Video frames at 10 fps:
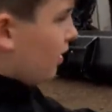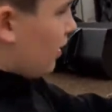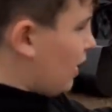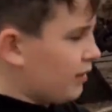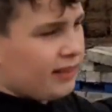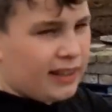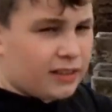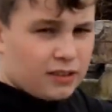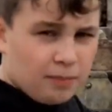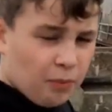I think
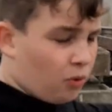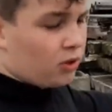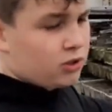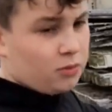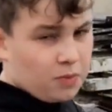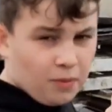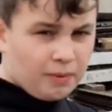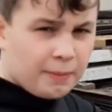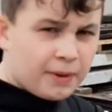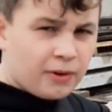the boards will probably
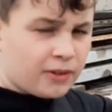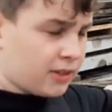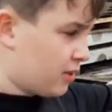be going to the